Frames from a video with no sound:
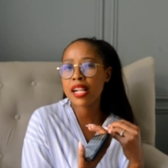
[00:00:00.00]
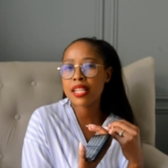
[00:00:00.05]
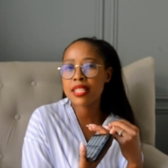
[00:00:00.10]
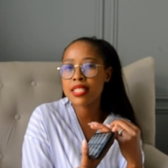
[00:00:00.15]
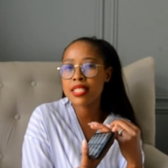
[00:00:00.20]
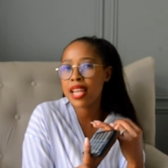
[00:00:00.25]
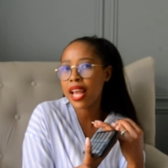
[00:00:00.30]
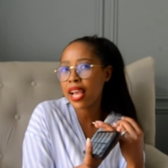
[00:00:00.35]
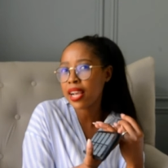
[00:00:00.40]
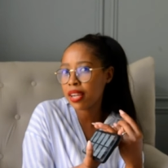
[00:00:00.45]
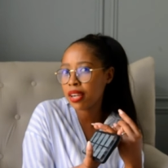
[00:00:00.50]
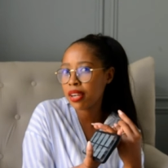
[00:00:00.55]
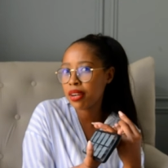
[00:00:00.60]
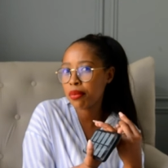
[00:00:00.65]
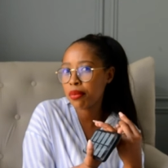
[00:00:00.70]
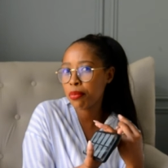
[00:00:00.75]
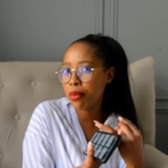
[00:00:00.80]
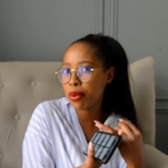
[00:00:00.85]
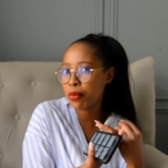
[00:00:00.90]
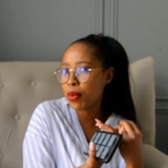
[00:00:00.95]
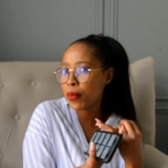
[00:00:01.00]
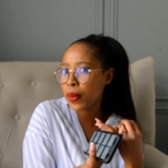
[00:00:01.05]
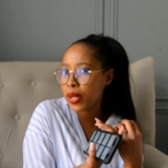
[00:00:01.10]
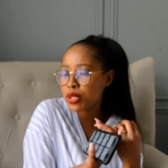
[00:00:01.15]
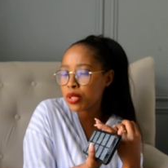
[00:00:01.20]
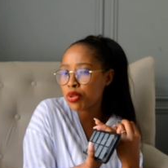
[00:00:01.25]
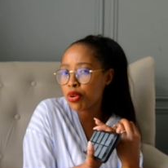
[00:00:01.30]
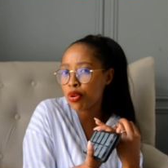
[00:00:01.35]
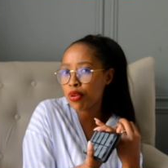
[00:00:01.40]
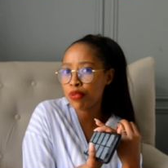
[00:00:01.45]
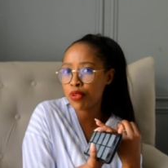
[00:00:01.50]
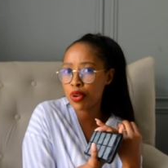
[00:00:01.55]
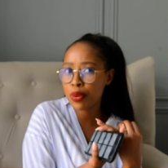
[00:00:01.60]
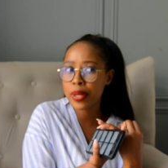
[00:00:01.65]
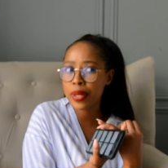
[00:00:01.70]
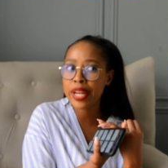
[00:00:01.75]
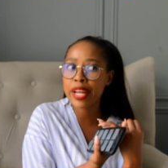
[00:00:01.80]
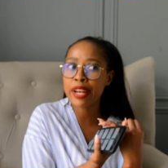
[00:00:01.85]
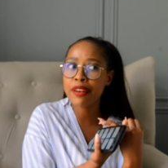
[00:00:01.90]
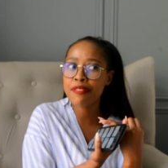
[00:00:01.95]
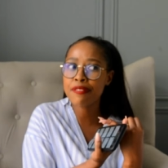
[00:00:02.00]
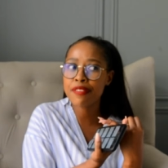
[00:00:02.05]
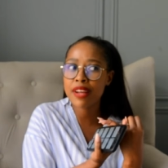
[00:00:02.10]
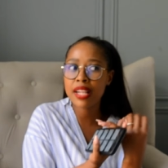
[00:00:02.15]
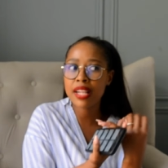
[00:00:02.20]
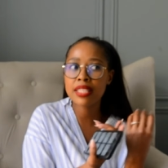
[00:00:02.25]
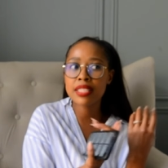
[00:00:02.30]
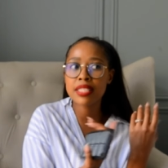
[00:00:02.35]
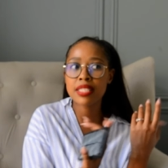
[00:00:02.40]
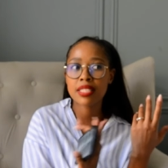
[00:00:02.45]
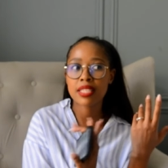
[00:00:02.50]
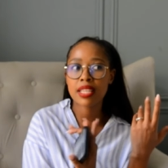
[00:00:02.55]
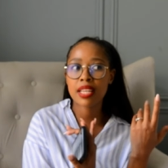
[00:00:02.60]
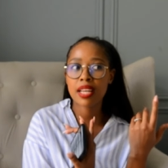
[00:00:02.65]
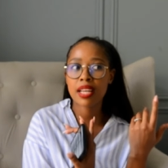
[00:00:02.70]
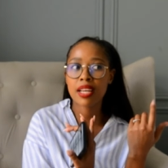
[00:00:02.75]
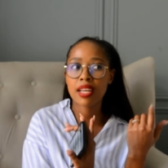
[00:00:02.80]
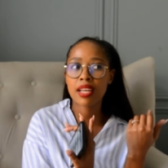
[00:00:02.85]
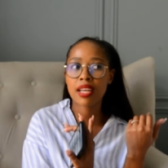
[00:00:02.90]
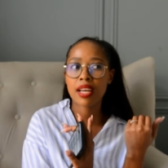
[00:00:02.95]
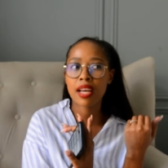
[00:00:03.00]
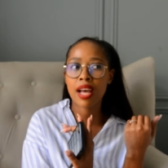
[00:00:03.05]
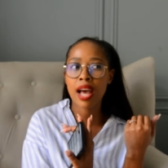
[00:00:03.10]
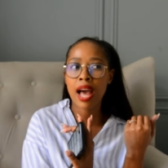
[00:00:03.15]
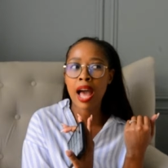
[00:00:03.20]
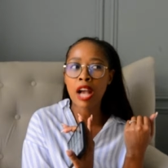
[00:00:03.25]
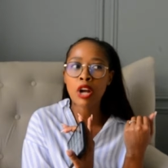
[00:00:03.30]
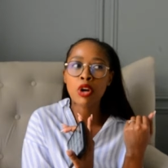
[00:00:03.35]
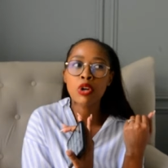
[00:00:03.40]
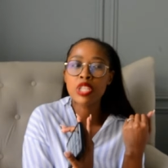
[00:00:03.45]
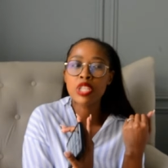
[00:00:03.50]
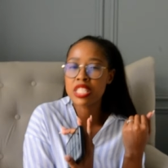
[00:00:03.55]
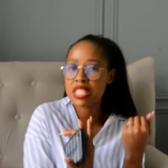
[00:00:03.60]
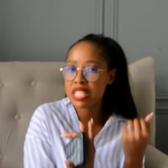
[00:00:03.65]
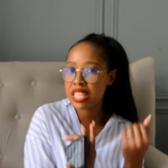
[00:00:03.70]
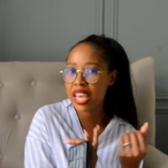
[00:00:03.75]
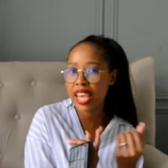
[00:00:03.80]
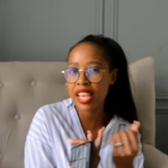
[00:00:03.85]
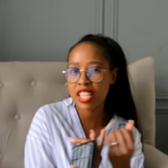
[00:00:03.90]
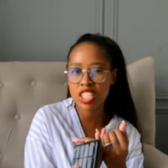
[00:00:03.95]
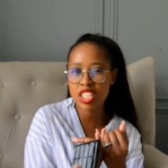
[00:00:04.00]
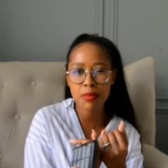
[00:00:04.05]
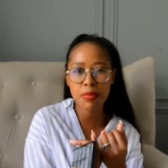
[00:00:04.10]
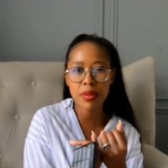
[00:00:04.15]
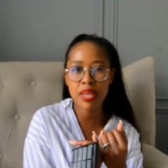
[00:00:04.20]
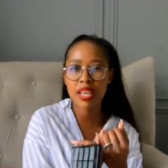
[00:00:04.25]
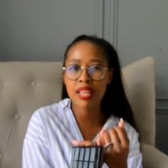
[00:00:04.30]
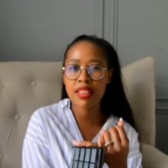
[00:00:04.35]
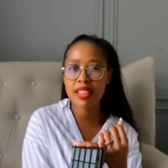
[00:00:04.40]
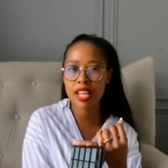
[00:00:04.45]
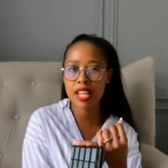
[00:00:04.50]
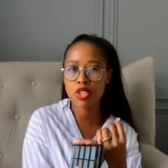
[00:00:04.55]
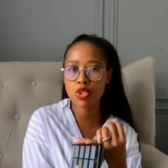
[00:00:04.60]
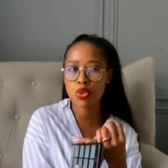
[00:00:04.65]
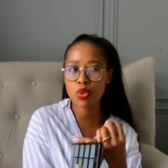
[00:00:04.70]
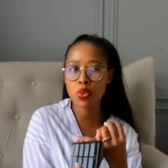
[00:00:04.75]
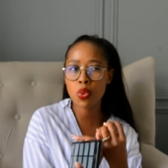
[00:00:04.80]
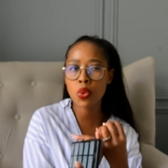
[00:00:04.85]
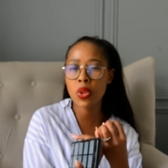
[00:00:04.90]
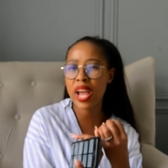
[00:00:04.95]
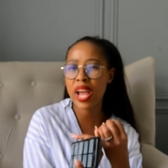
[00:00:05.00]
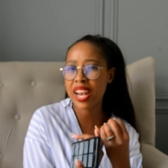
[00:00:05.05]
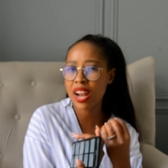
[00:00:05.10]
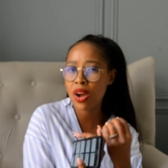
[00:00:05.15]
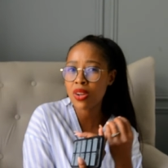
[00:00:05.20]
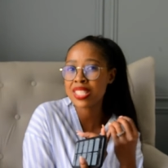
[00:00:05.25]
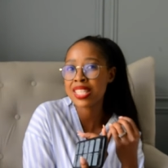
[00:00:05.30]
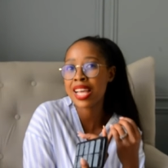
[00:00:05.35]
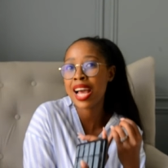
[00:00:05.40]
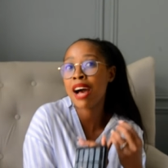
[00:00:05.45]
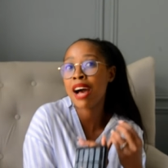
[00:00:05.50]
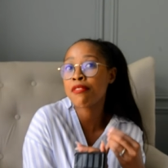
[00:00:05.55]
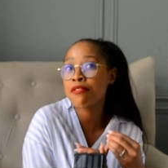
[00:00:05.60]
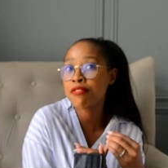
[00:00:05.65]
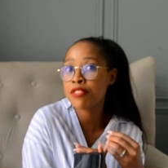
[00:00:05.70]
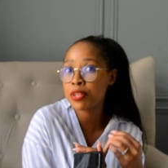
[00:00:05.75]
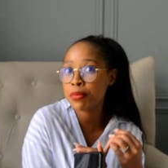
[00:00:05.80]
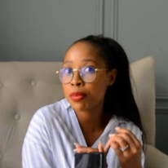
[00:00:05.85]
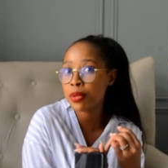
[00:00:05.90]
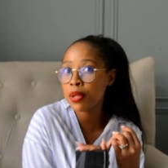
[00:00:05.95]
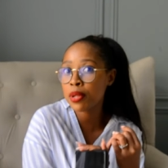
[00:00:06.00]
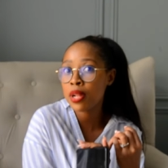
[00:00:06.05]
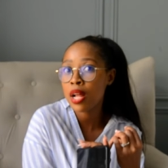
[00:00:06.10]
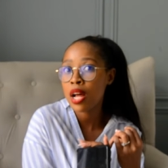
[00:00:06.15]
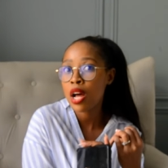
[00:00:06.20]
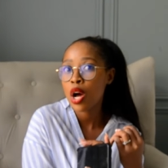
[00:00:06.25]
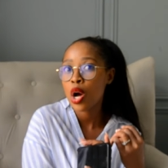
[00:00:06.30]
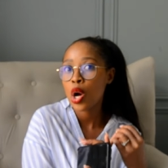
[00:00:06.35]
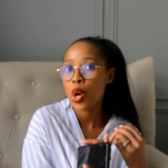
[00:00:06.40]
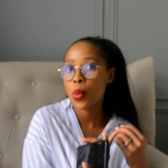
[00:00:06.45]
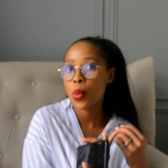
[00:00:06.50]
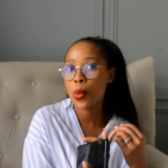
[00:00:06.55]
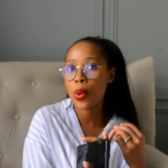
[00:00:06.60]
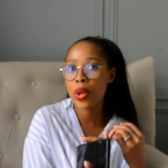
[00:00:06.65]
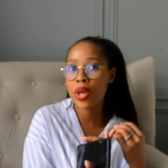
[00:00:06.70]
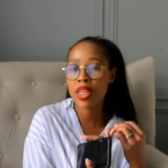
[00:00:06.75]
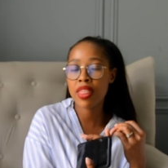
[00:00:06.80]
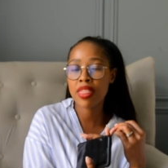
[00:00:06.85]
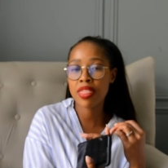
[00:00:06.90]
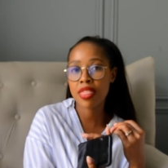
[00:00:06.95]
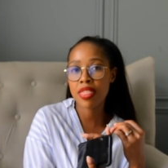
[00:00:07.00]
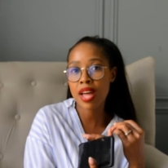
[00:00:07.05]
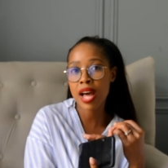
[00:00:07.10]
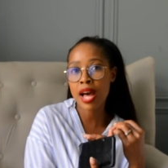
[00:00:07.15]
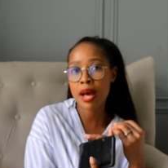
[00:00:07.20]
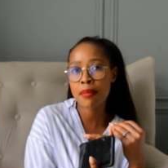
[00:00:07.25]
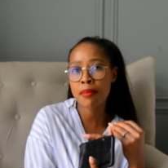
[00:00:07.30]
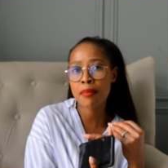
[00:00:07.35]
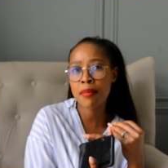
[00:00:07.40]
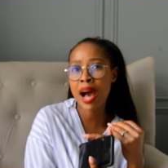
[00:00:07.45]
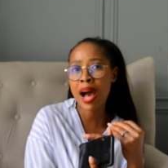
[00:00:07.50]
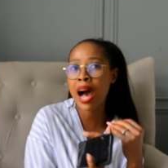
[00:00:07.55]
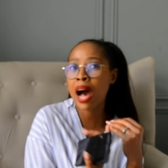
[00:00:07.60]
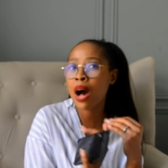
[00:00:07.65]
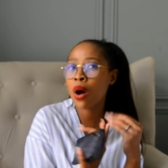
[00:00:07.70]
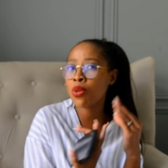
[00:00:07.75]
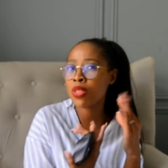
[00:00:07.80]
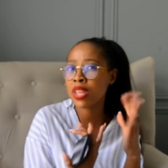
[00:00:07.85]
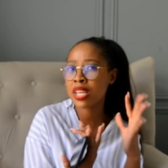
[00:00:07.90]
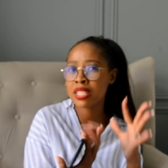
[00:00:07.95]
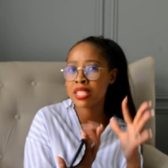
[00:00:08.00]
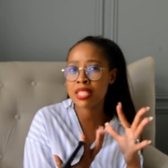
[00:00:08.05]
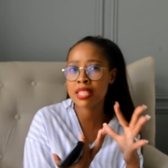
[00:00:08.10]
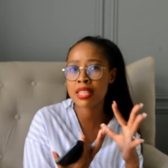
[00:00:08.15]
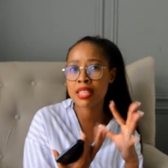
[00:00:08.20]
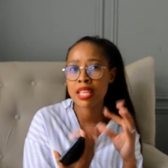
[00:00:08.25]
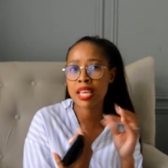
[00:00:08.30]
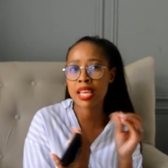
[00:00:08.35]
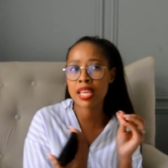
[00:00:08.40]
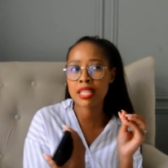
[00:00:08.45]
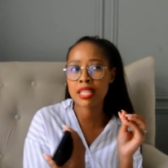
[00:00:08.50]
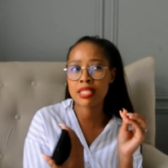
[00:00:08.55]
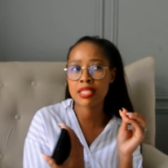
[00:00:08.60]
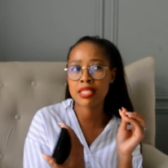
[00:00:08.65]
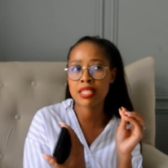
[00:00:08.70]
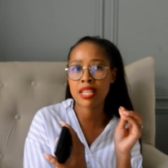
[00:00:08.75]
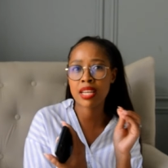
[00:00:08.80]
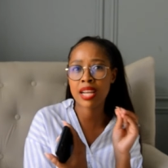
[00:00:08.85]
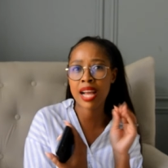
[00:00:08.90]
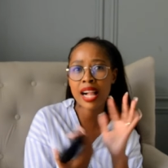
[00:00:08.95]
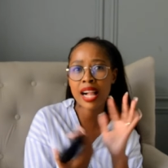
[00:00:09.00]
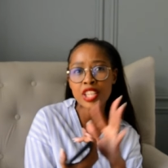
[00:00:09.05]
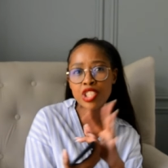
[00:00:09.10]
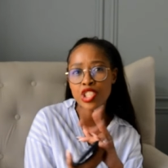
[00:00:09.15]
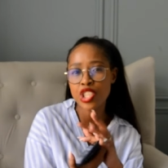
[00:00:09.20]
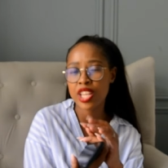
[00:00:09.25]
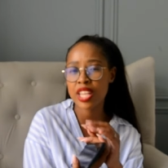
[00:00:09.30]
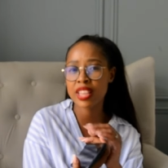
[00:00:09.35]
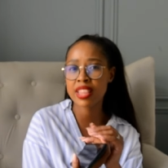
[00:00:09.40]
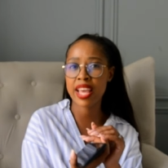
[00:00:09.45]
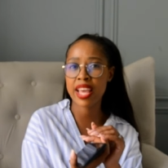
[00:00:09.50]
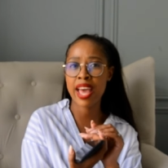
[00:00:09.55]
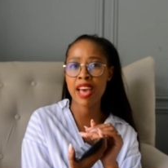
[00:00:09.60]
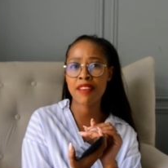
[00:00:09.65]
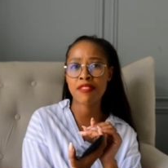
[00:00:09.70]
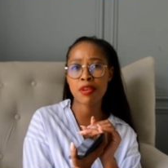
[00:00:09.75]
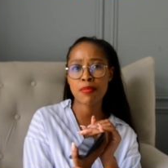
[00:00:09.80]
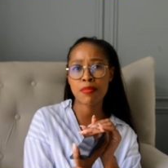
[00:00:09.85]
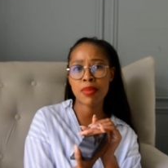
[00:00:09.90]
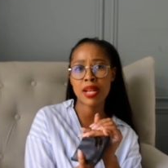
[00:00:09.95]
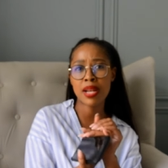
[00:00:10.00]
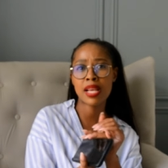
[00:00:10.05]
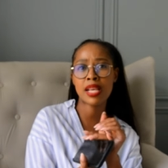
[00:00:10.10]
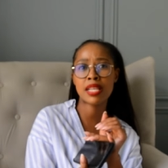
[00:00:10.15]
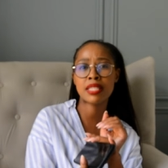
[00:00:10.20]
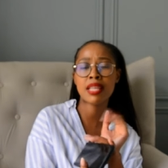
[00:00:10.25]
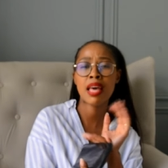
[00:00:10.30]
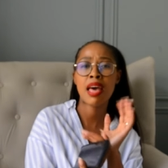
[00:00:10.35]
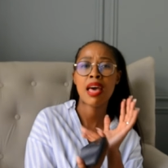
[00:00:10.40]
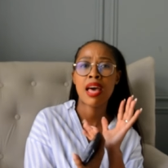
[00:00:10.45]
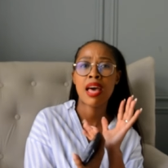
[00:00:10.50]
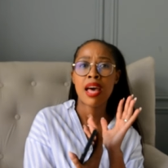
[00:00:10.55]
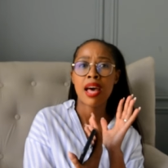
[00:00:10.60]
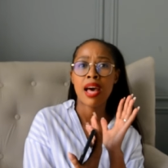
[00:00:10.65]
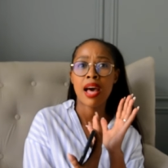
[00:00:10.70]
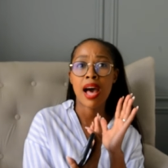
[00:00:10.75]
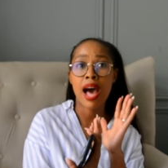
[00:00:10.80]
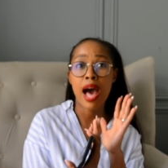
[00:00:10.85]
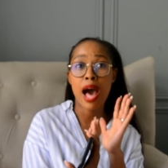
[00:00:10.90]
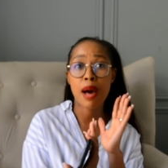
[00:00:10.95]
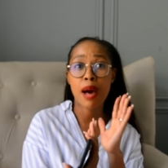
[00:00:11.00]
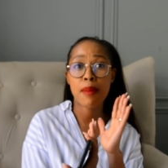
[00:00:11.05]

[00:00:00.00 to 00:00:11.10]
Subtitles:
it felt like when we went to go view it, it felt I could see AJ being in that school, and I was comfortable with how they did things, the culture that they have in place.